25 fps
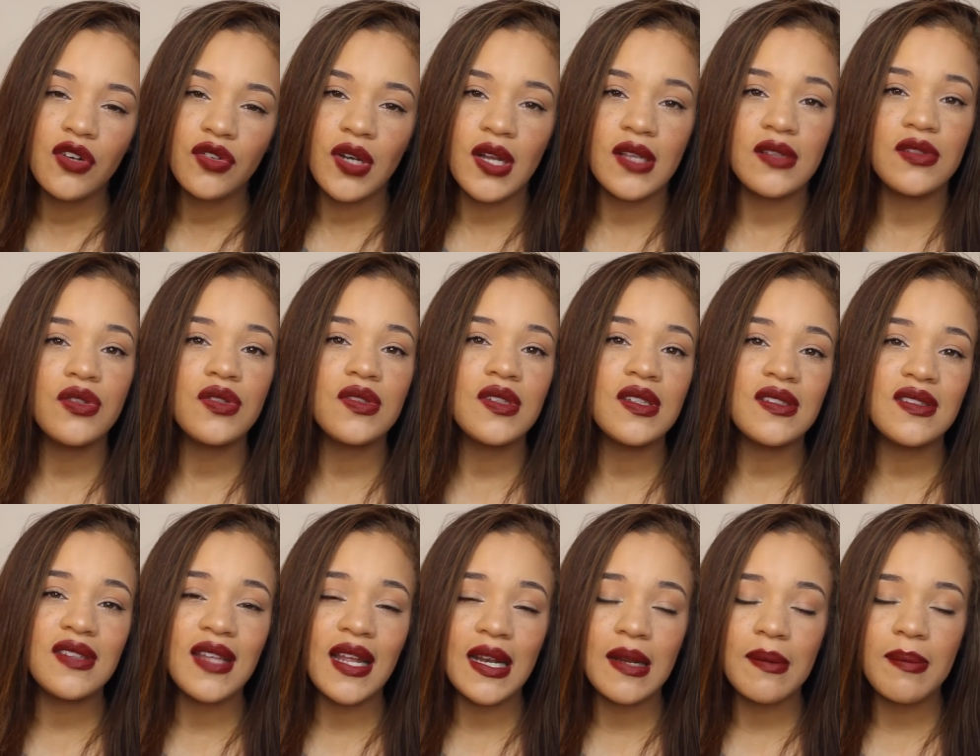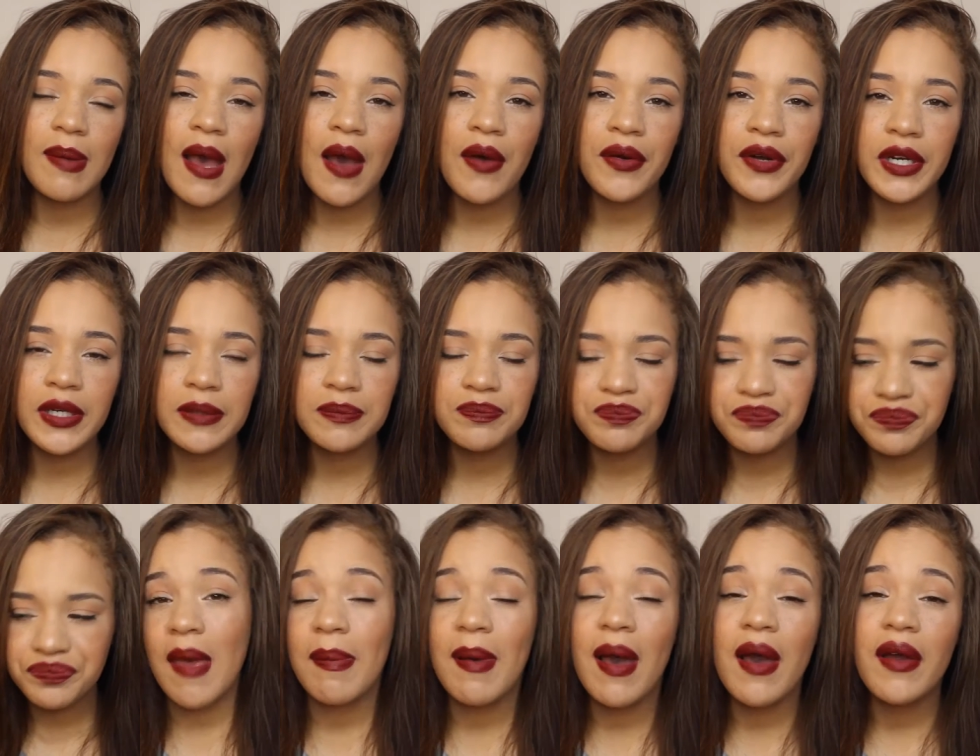Translucent Setting Powder.
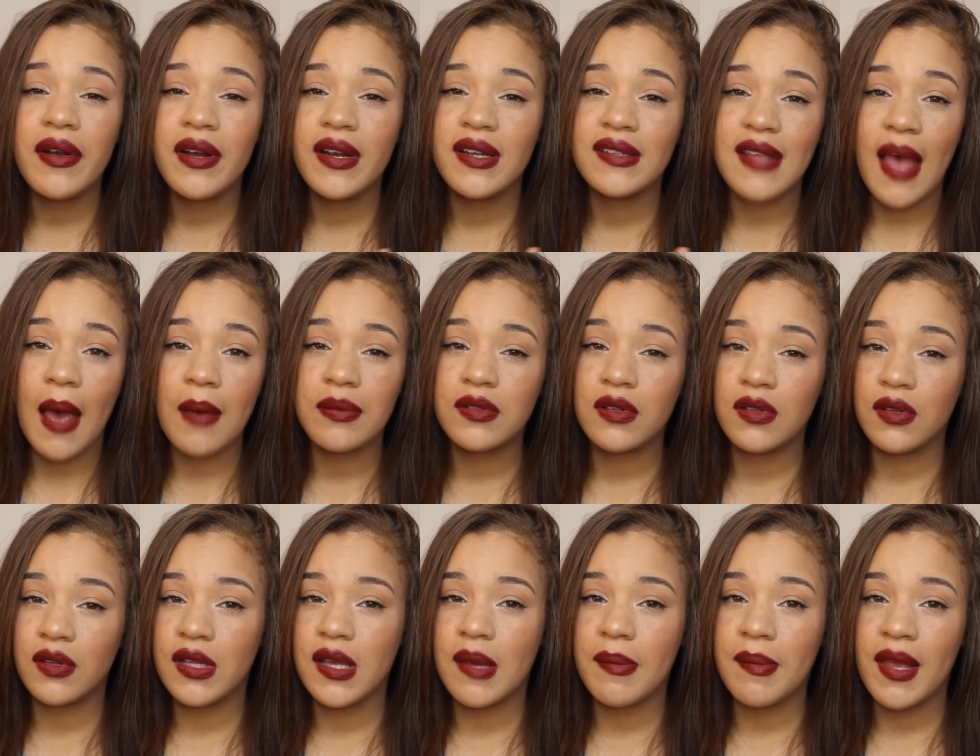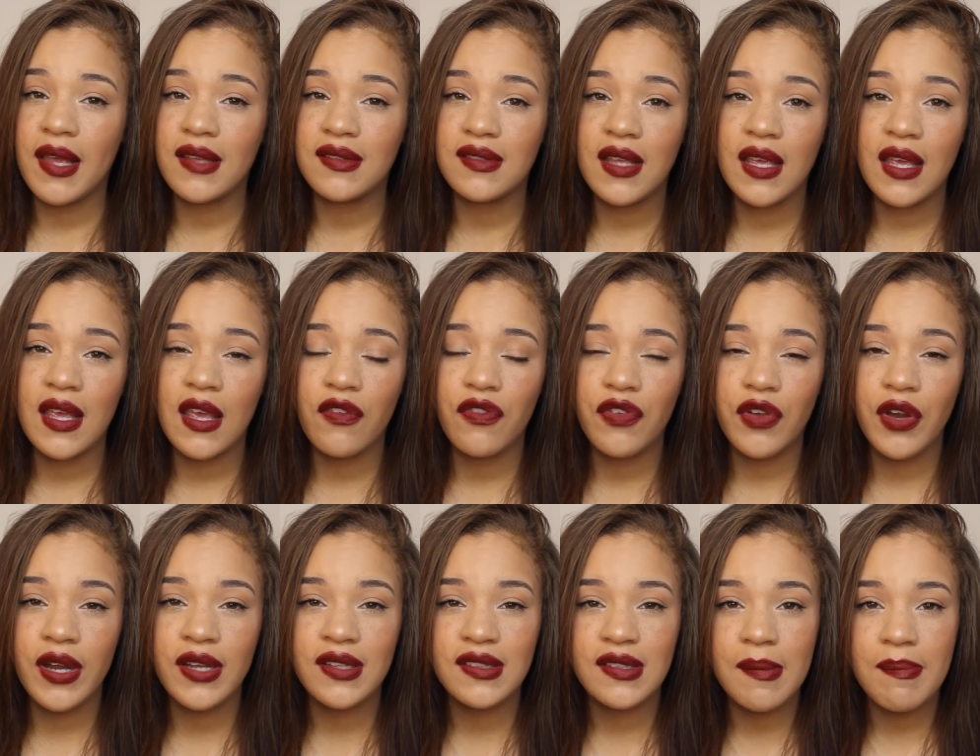That powder is absolutely amazing. If
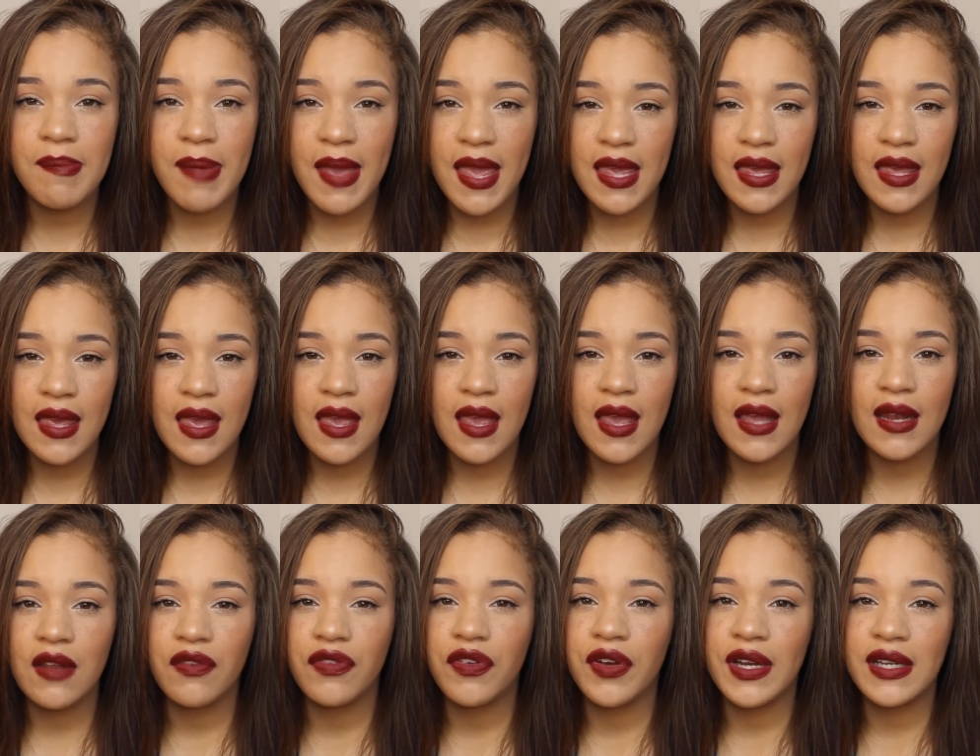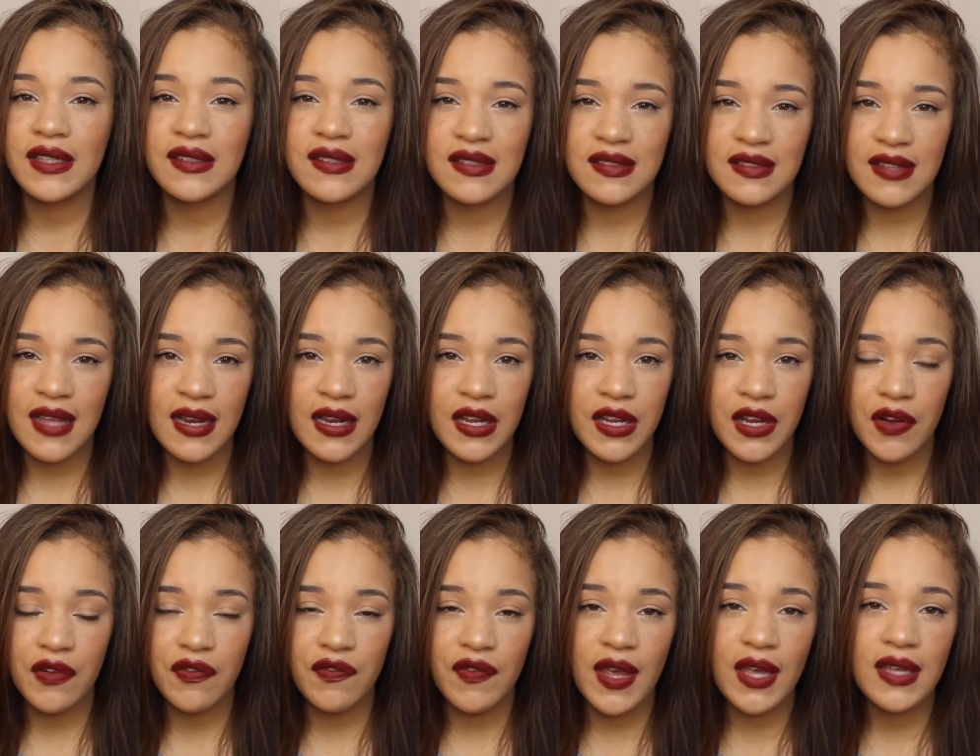you're into baking and if you're into
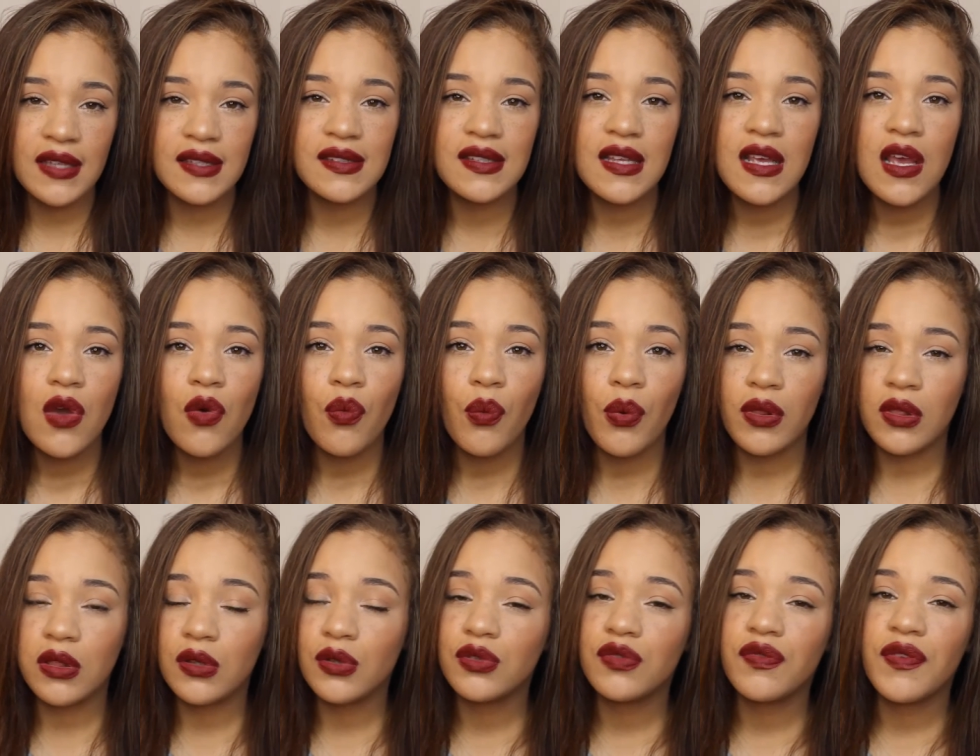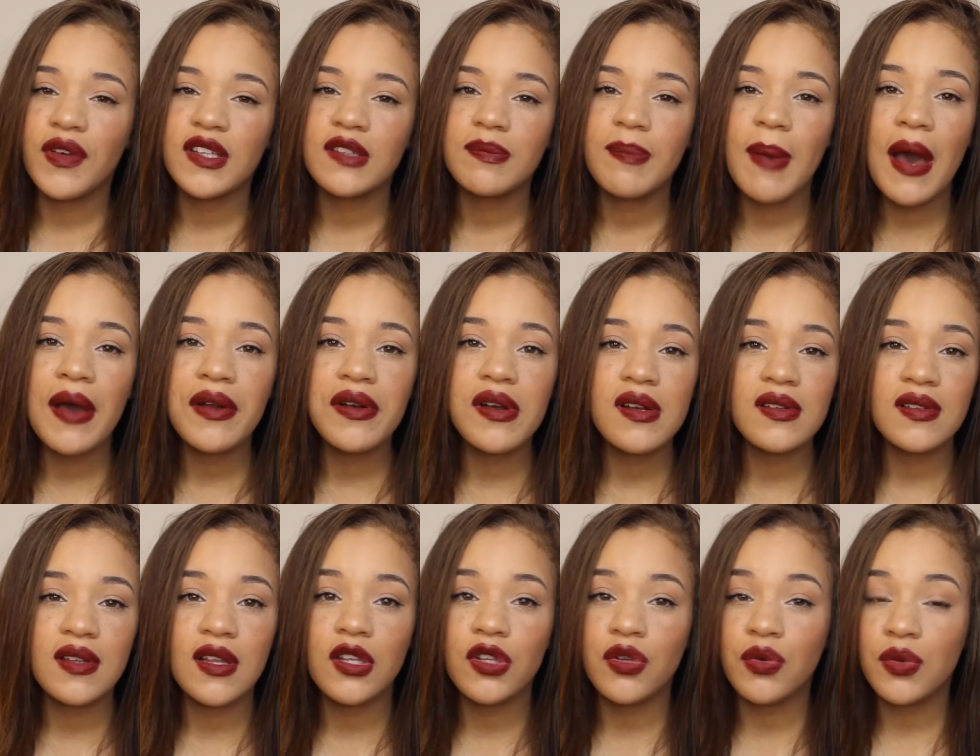setting your face with loose face
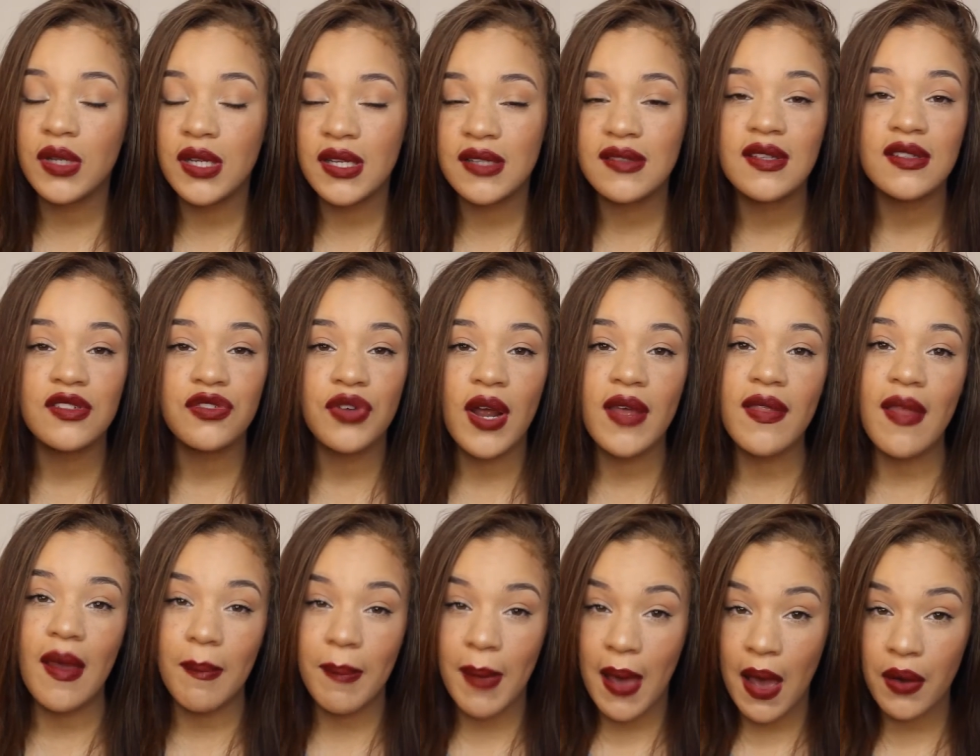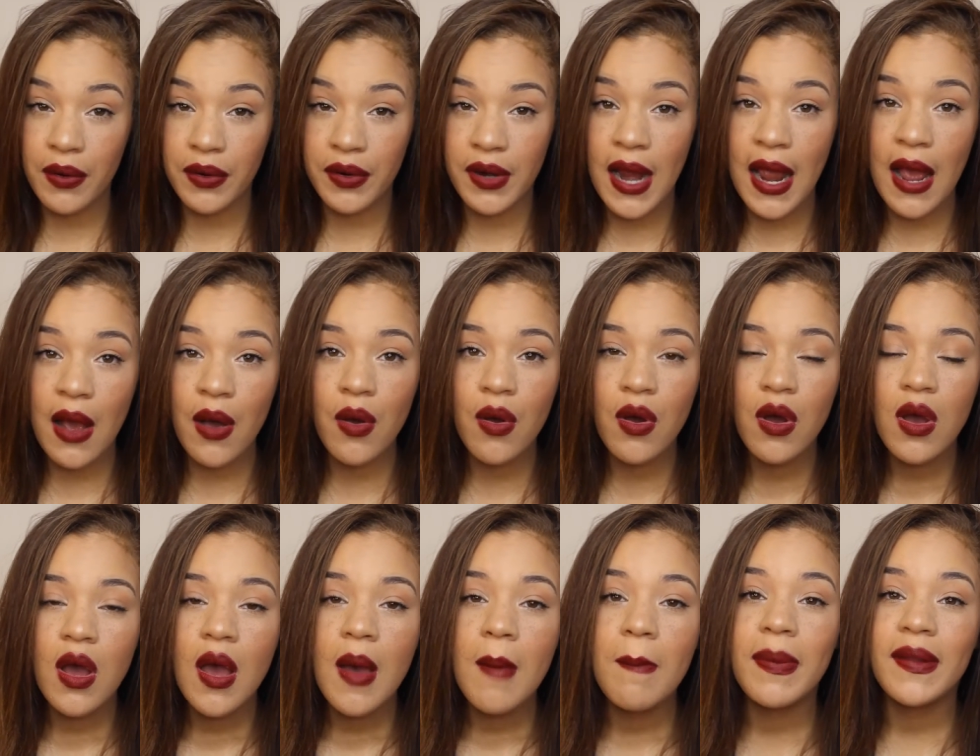powders, you need to try that powder
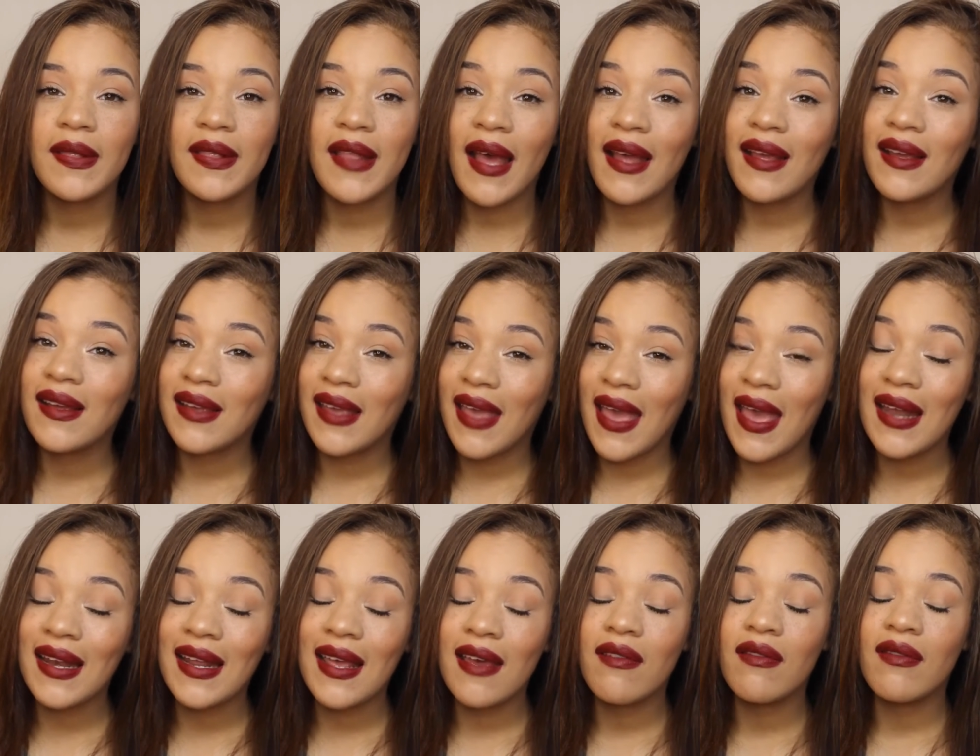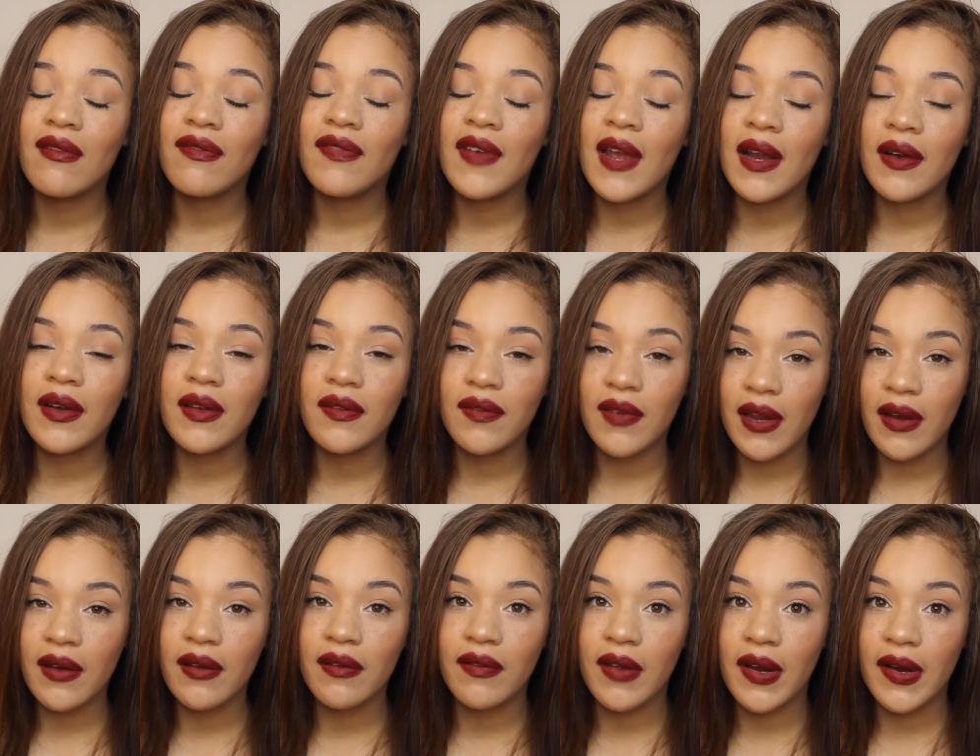out. But that can get very,
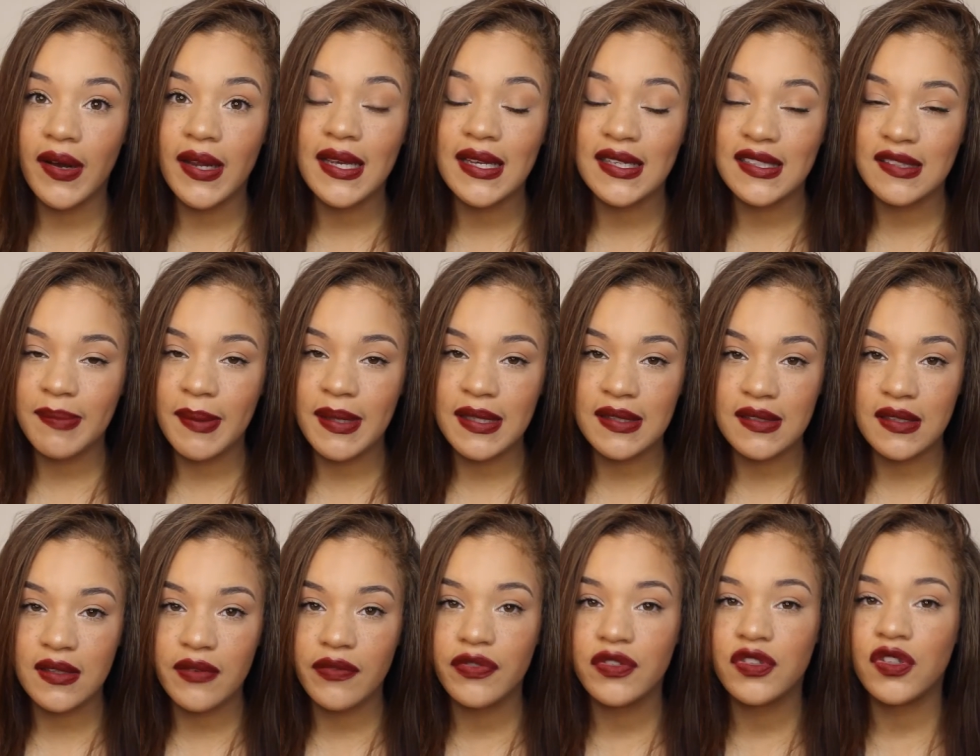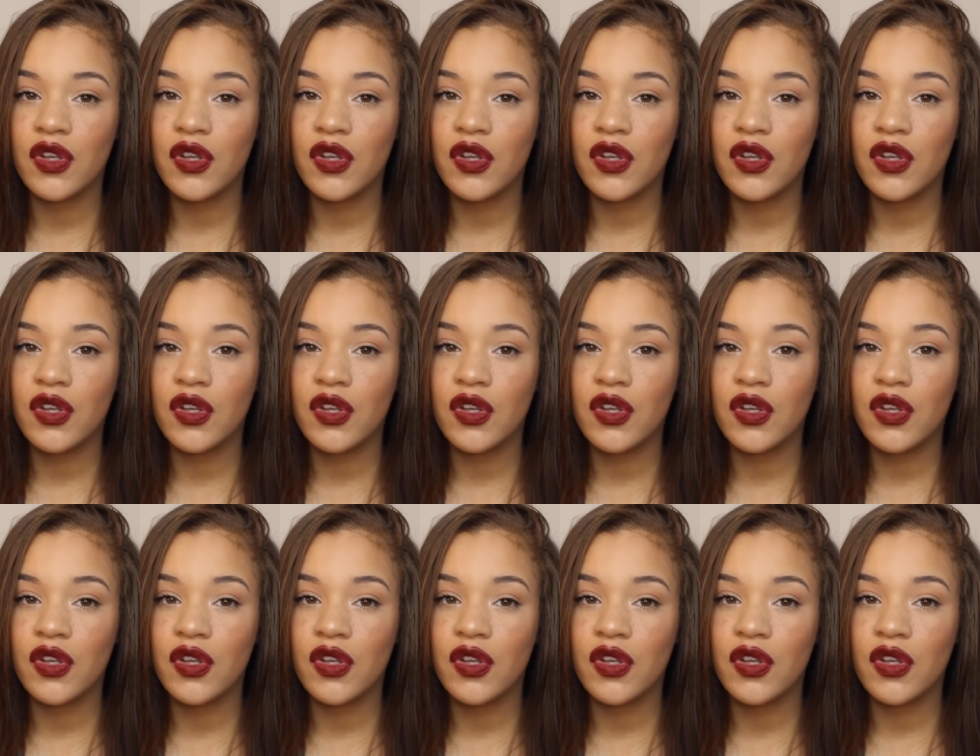very, very expensive.